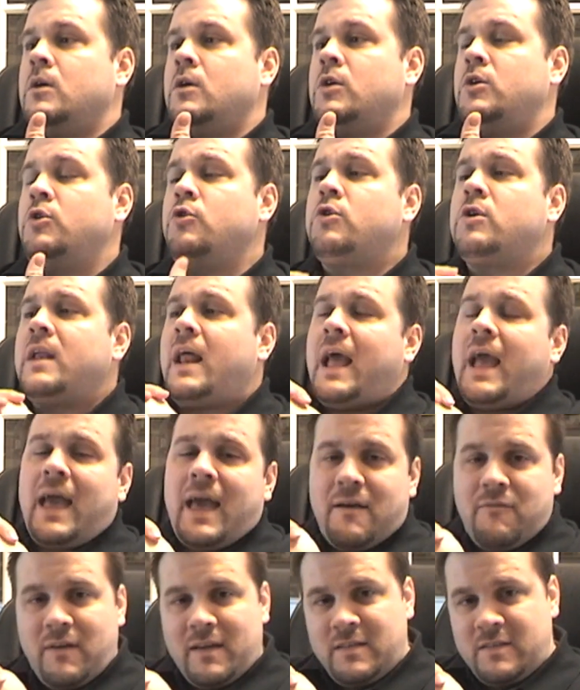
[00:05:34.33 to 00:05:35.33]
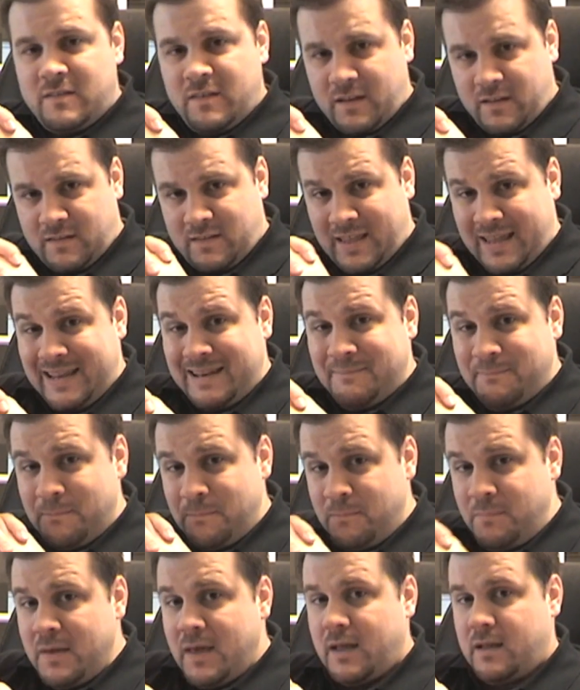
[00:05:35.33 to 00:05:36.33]
You could have a
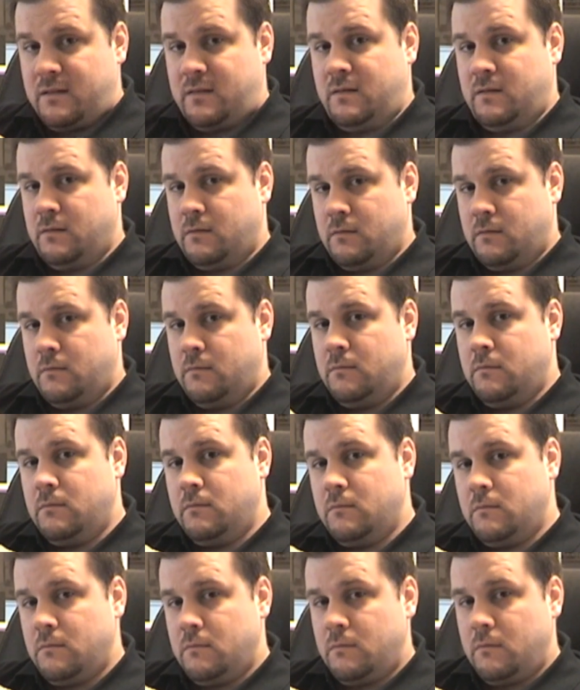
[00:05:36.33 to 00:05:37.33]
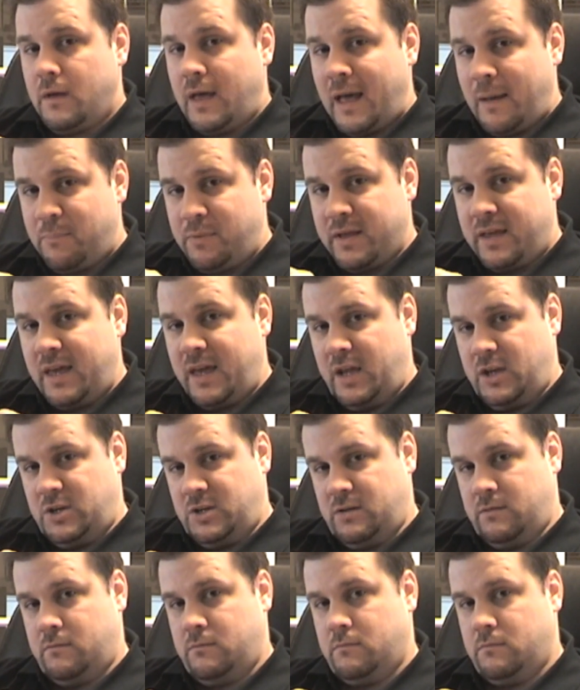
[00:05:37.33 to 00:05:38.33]
16-bit
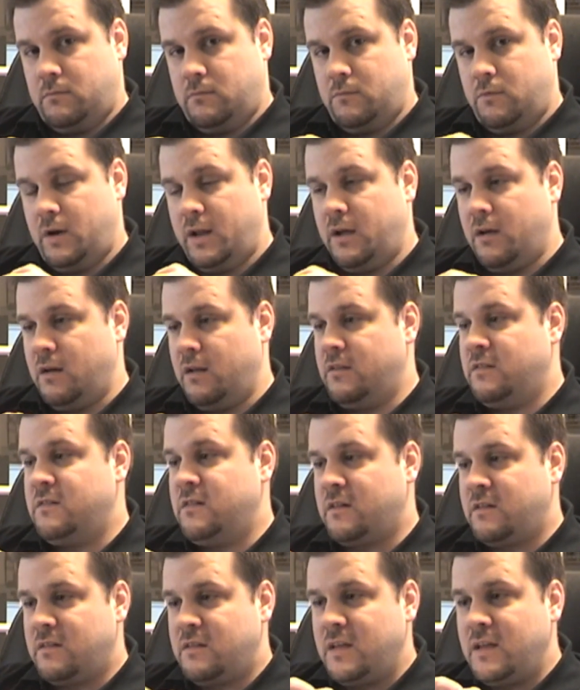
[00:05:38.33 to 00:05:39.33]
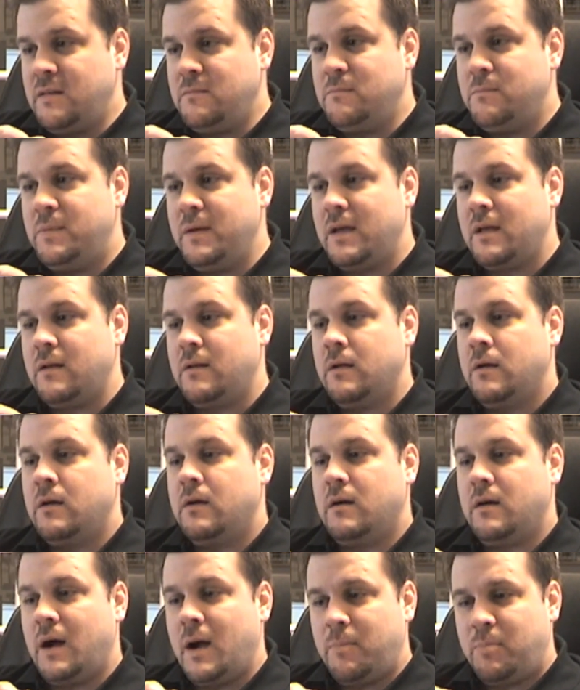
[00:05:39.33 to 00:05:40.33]
application running on a 16-bit
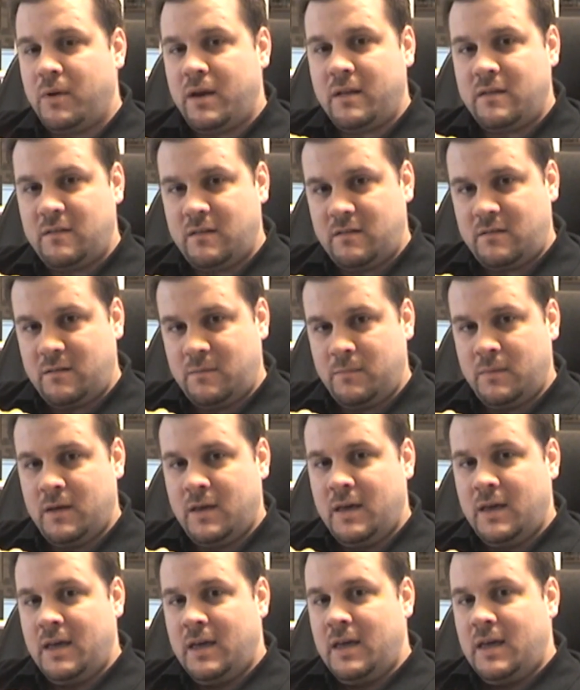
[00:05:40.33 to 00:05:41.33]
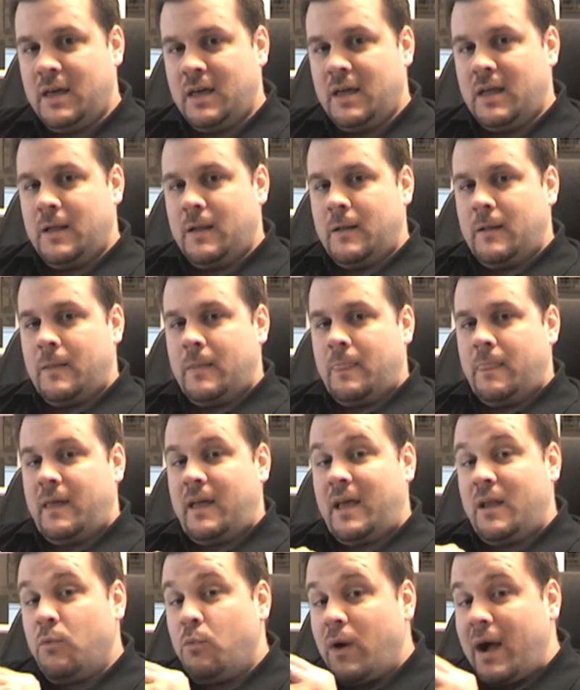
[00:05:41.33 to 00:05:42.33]
operating system,
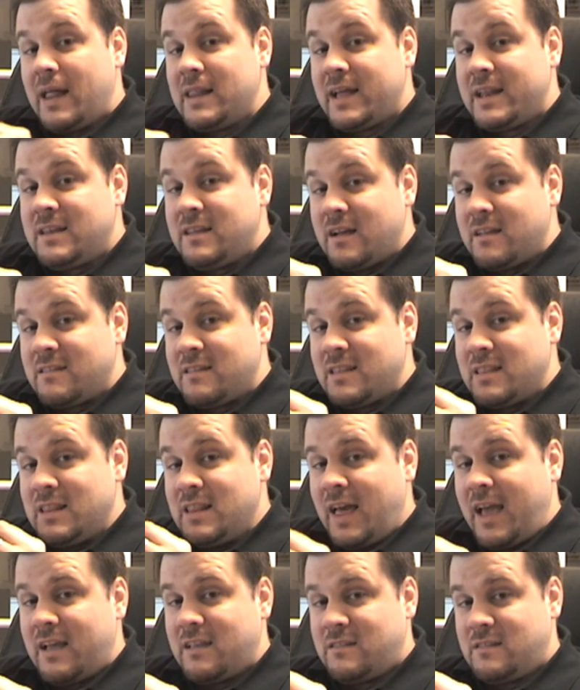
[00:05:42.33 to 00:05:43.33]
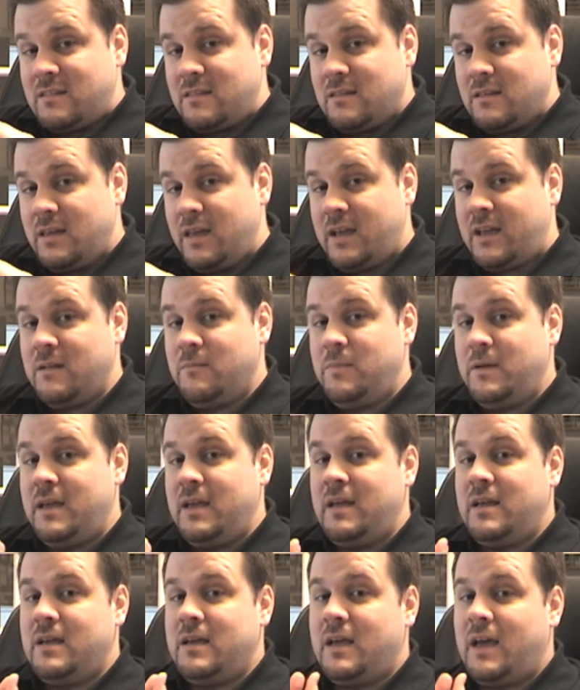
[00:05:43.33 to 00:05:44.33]
and while it does less, it can
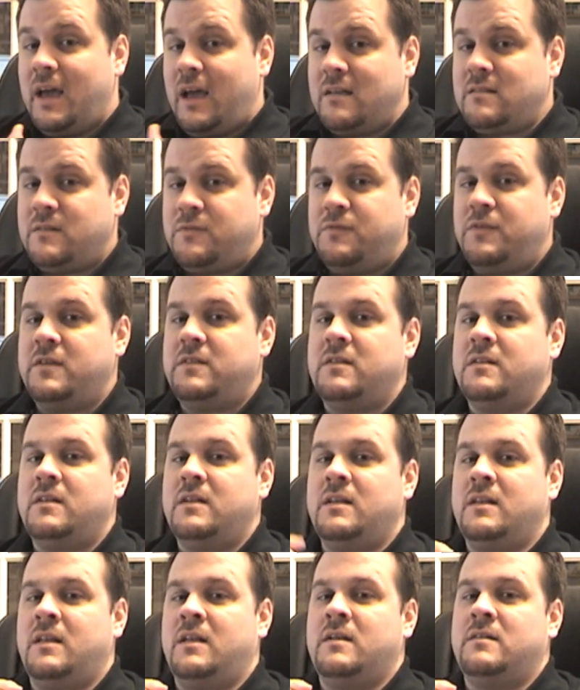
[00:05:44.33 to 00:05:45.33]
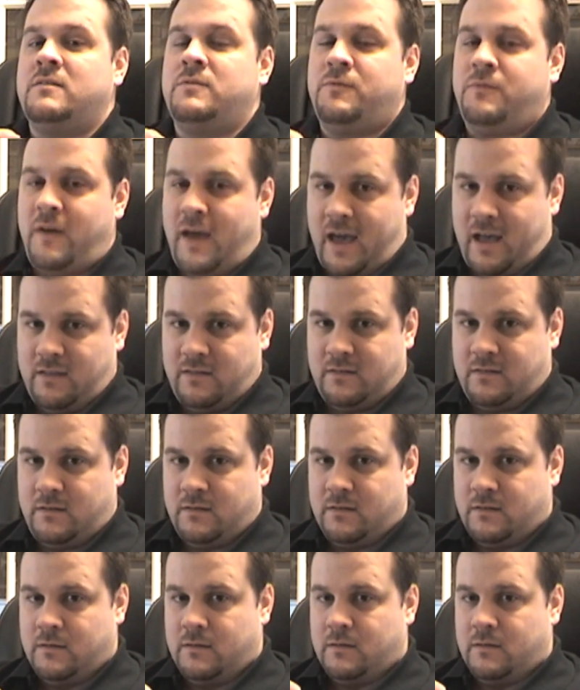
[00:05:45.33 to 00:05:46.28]
be as efficient and as fast